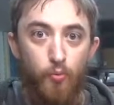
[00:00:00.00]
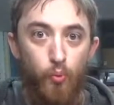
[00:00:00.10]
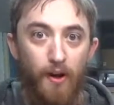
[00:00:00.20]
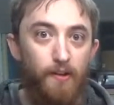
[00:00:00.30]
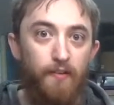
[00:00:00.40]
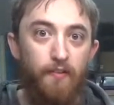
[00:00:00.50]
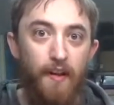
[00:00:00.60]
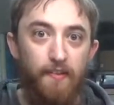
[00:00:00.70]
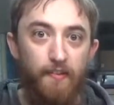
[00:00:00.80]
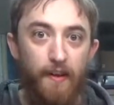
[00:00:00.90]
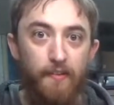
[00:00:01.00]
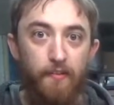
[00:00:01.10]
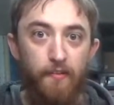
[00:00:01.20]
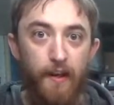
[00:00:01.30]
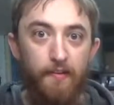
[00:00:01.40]
wireless headset.
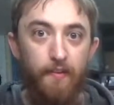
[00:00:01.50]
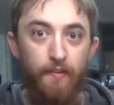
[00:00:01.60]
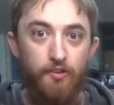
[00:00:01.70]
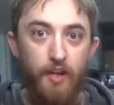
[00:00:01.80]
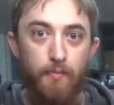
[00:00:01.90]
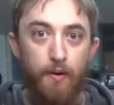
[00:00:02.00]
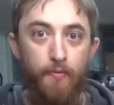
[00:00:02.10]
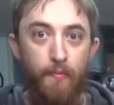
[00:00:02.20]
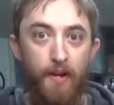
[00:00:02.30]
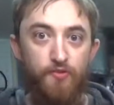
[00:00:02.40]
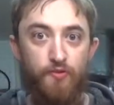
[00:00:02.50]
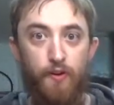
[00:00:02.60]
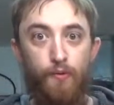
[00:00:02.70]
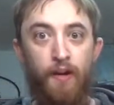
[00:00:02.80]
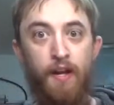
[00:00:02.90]
This is a headset that just came out from
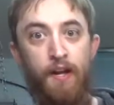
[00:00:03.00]
Astro